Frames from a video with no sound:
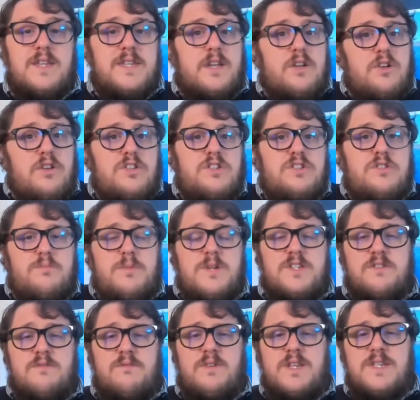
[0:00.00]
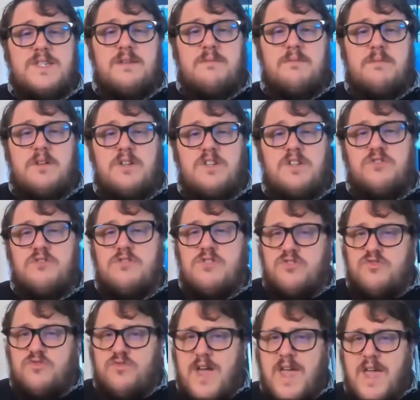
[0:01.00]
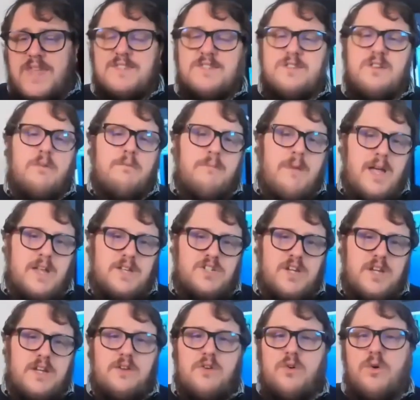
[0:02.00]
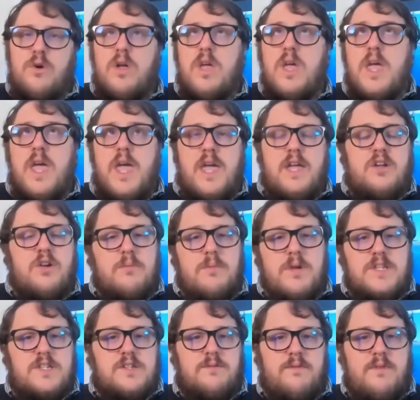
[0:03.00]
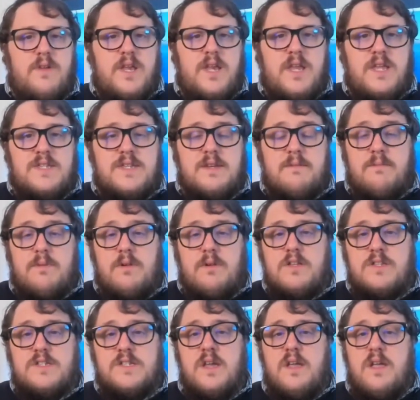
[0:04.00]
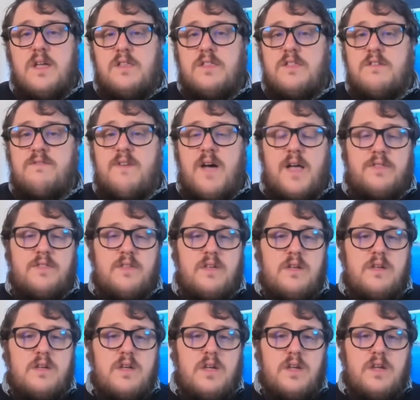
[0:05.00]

It could just be something as simple as your address not matching, or it could be something as simple as the fact that,